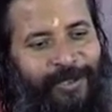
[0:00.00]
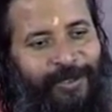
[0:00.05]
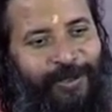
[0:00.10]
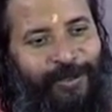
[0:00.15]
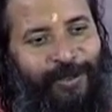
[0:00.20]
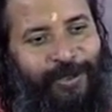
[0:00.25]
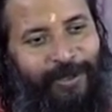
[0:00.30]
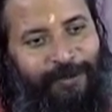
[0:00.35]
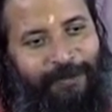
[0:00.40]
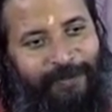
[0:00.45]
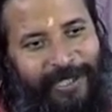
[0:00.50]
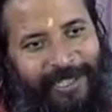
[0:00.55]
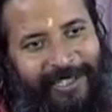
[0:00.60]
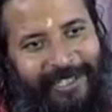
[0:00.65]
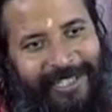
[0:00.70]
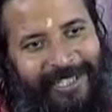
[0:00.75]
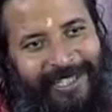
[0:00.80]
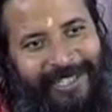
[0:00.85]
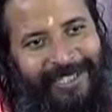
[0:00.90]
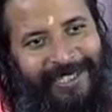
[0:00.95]
O
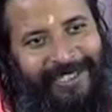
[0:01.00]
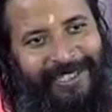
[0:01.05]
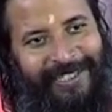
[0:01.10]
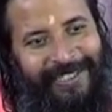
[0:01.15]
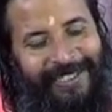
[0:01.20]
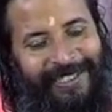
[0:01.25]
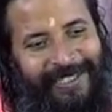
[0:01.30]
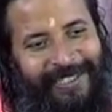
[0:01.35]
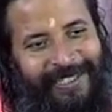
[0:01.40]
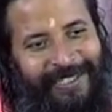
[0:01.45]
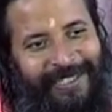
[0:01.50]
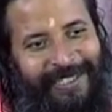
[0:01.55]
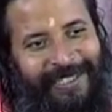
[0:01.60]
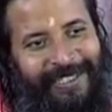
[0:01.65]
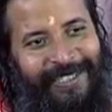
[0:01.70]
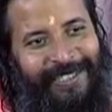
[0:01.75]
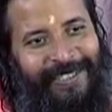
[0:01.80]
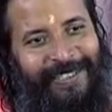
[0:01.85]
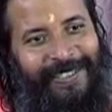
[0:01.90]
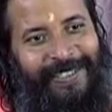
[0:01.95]
bee,
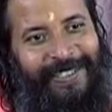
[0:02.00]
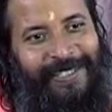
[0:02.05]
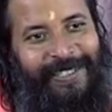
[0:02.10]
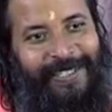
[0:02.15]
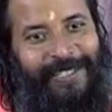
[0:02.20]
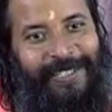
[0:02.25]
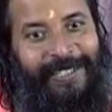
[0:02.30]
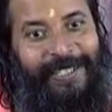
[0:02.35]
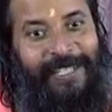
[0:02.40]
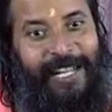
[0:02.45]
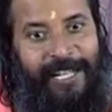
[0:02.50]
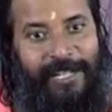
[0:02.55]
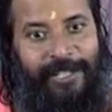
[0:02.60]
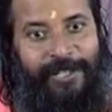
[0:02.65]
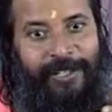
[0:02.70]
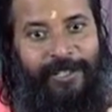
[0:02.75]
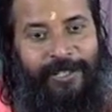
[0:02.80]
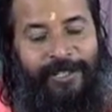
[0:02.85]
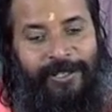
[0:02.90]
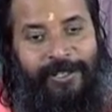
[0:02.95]
there
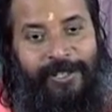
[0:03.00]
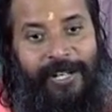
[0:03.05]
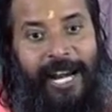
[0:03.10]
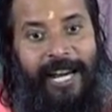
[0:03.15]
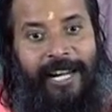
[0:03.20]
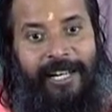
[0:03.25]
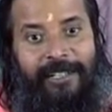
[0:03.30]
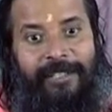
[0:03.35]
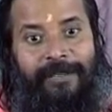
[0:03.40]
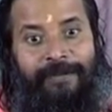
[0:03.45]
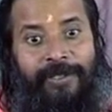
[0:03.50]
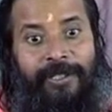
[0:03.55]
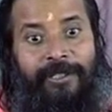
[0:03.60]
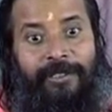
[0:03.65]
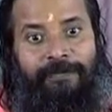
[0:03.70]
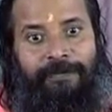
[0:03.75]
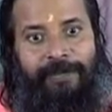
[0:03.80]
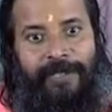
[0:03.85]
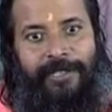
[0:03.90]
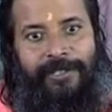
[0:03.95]
is a dialogue of the
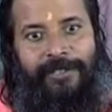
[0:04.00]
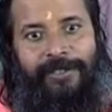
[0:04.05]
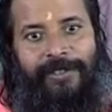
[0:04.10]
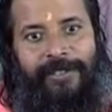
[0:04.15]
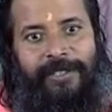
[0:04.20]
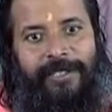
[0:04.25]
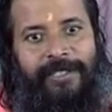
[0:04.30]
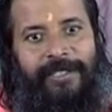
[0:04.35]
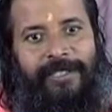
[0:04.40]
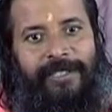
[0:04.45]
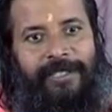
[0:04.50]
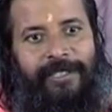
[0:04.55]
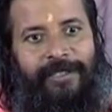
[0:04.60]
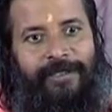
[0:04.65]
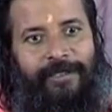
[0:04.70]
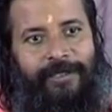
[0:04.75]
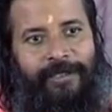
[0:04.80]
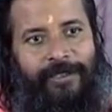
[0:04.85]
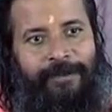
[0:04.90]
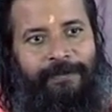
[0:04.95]
gopis.
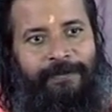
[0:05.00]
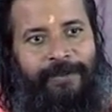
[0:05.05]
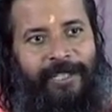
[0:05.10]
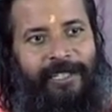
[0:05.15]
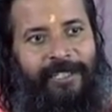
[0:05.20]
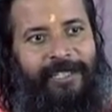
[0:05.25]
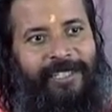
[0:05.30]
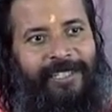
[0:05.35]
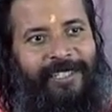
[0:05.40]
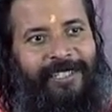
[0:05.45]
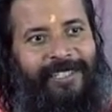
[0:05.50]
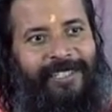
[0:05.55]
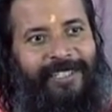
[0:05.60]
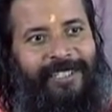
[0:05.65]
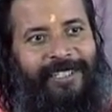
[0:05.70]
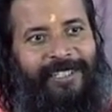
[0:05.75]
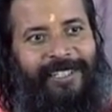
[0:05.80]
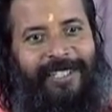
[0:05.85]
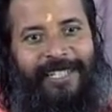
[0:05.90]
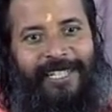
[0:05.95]
O bee,
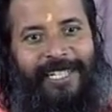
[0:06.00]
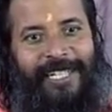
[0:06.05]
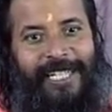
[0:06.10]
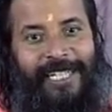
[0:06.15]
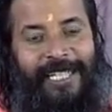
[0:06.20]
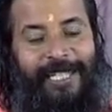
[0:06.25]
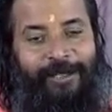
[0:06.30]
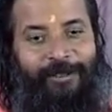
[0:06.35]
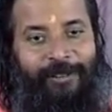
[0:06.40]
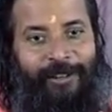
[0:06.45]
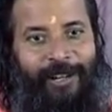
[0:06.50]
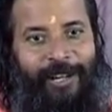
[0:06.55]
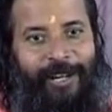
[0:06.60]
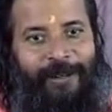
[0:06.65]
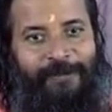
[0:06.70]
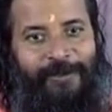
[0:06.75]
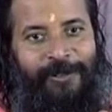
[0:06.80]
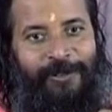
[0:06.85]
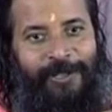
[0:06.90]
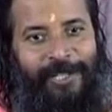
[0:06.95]
you
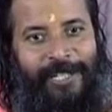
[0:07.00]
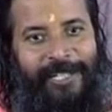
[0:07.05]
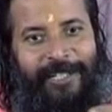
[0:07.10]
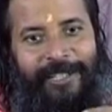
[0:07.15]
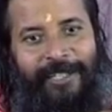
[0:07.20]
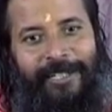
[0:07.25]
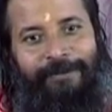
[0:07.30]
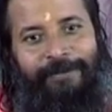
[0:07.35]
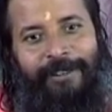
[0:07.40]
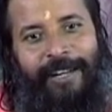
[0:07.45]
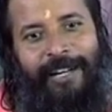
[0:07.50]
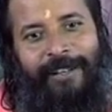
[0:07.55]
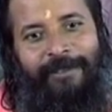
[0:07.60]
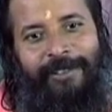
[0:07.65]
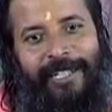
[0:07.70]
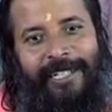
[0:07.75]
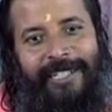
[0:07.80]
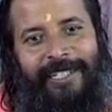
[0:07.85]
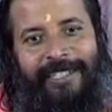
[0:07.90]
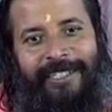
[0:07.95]
love to sit on the
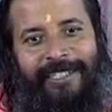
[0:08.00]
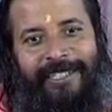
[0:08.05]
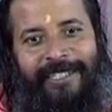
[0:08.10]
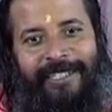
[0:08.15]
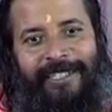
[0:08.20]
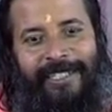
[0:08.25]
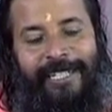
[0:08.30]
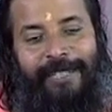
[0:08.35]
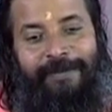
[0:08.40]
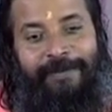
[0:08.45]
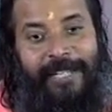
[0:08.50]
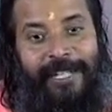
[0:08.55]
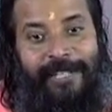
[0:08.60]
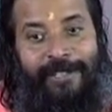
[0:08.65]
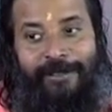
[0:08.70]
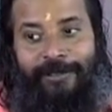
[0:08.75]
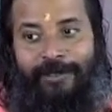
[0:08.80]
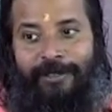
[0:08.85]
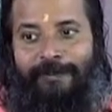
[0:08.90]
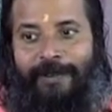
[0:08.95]
flower. If there
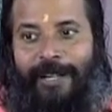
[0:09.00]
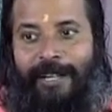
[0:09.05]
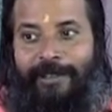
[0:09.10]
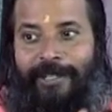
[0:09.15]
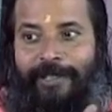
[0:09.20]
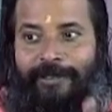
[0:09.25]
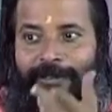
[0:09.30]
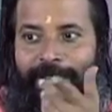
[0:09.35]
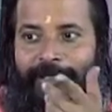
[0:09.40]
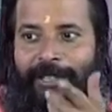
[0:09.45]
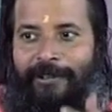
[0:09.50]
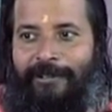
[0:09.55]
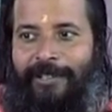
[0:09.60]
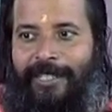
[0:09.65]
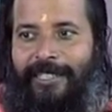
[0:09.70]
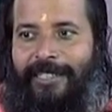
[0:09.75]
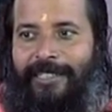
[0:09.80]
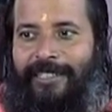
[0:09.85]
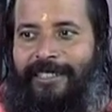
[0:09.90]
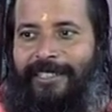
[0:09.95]
is no flower, you go
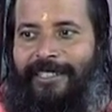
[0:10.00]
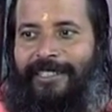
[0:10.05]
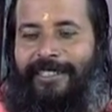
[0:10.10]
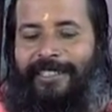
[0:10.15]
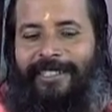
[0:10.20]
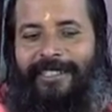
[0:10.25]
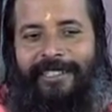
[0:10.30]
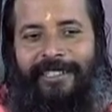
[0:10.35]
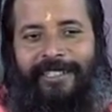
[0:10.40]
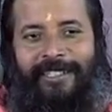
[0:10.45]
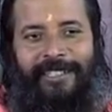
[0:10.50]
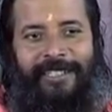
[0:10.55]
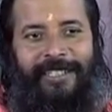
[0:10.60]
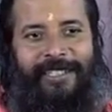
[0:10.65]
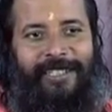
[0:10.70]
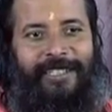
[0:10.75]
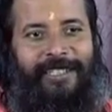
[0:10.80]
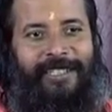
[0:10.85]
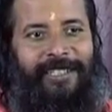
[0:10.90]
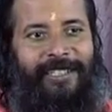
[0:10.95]
away.
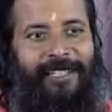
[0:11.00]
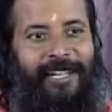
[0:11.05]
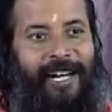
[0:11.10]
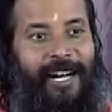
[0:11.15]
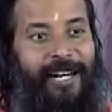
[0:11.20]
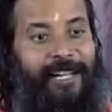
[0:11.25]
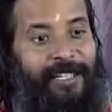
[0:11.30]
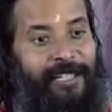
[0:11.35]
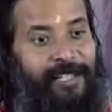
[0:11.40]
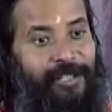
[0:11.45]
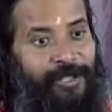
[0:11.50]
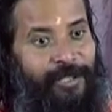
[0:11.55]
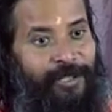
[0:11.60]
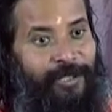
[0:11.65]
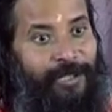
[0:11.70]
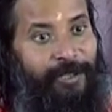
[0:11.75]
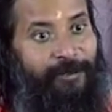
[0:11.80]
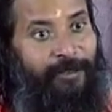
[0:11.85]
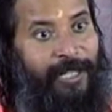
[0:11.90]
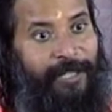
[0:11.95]
And
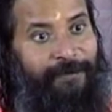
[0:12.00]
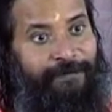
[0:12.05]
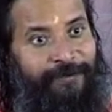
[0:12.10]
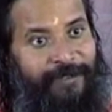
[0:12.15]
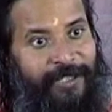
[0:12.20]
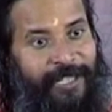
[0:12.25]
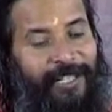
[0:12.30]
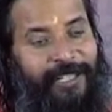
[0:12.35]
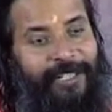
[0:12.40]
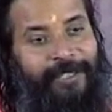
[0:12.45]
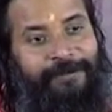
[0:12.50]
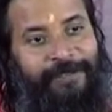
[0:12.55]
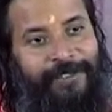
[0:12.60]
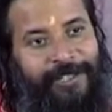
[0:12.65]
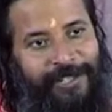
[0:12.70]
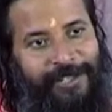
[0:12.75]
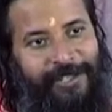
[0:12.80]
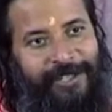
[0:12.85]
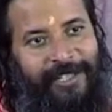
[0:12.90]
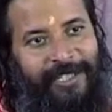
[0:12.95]
you a friend of
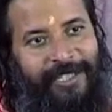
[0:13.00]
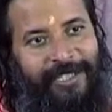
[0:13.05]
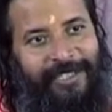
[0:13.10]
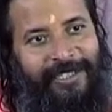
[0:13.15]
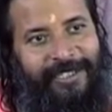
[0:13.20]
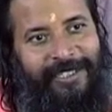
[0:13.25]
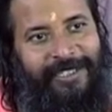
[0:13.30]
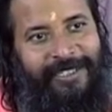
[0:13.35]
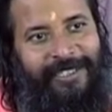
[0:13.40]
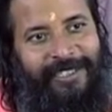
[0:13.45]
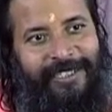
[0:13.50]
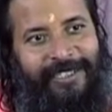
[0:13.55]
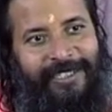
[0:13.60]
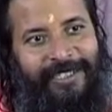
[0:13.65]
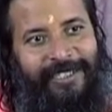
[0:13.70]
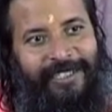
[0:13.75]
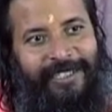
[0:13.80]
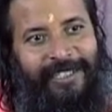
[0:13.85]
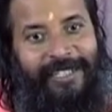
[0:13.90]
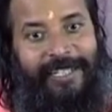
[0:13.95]
Krishna.
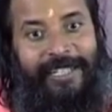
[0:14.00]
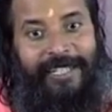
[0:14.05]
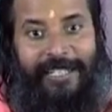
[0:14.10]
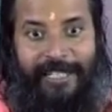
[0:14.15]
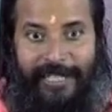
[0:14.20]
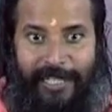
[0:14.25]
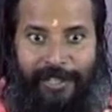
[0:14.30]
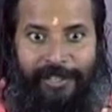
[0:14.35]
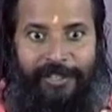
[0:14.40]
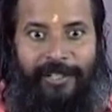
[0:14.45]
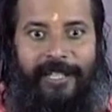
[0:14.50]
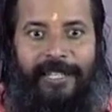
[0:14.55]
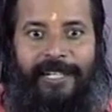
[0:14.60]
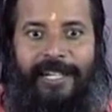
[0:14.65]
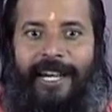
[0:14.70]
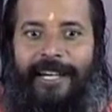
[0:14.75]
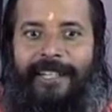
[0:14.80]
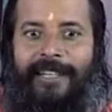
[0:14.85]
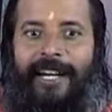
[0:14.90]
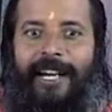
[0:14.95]
Krishna is
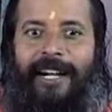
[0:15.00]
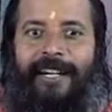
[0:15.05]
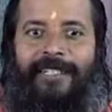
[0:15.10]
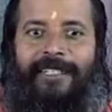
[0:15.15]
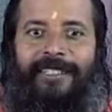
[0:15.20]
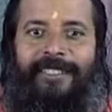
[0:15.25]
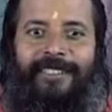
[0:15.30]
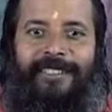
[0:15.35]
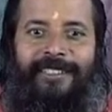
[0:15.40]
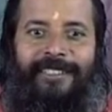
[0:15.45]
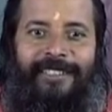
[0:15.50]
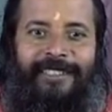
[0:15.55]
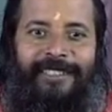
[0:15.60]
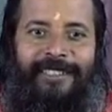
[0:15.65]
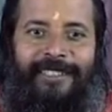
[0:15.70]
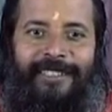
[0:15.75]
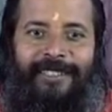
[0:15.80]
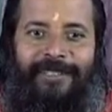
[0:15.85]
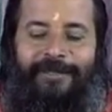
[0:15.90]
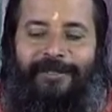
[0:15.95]
like that.
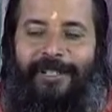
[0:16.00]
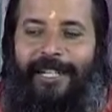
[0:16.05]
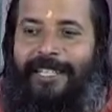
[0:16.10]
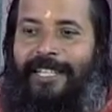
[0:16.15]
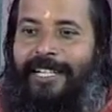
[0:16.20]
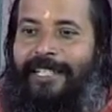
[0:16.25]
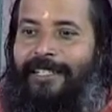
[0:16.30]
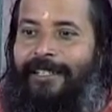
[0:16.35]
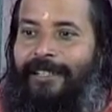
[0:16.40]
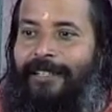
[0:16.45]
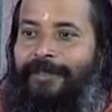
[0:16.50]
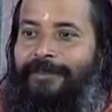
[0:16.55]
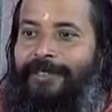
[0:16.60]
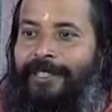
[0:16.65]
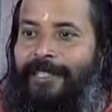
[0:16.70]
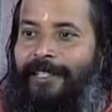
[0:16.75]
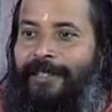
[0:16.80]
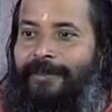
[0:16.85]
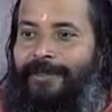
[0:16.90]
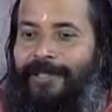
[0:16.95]
Where there is love,
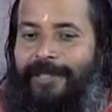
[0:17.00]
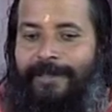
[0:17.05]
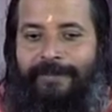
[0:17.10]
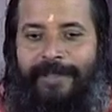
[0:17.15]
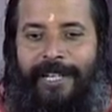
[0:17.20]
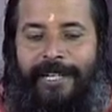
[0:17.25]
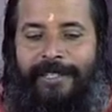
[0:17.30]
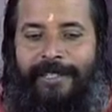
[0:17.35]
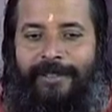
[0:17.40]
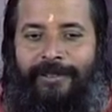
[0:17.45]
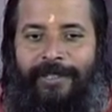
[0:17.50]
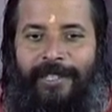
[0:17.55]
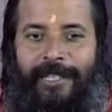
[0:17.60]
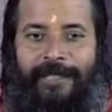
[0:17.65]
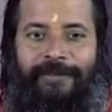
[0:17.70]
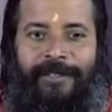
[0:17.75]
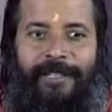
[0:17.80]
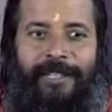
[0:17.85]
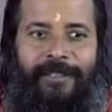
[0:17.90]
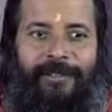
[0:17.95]
he comes. If there is no
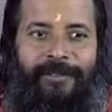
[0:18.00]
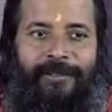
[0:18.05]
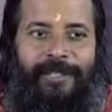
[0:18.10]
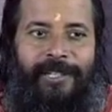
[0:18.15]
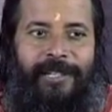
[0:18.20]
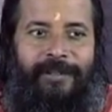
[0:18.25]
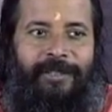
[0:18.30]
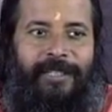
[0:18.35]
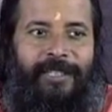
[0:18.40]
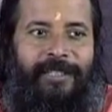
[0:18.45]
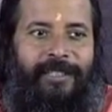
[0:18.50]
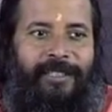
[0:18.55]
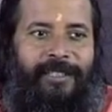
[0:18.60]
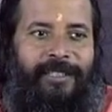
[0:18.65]
love, he goes away.